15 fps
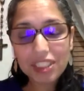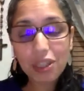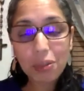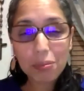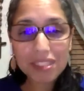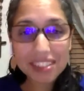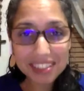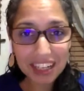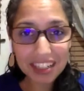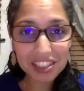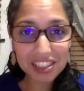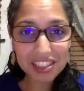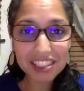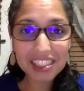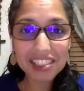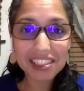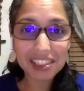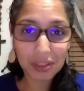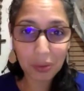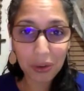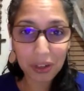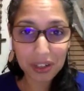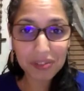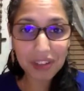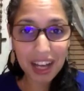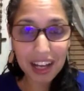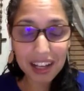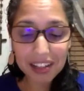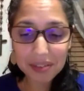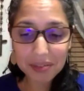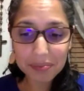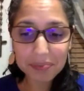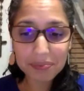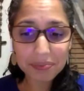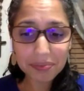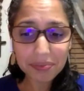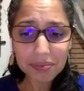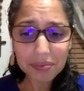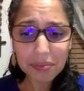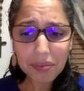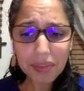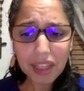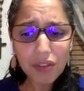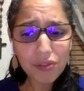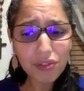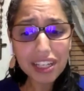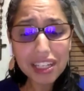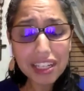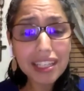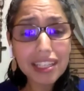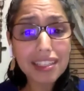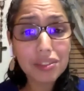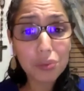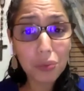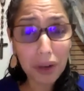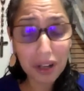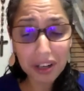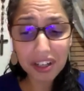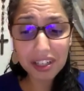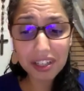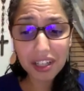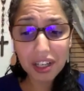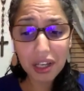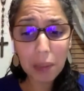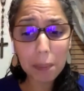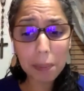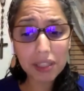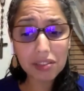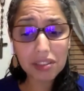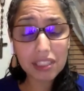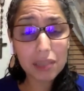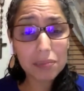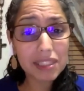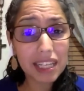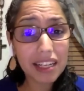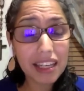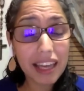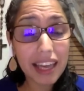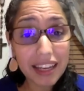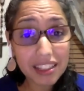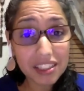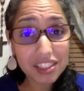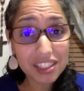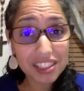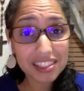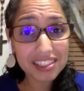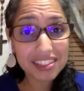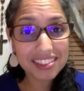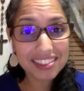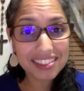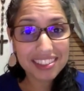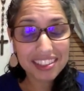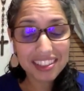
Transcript: Your protection is in the Word of God. Reading His Word builds up dedication.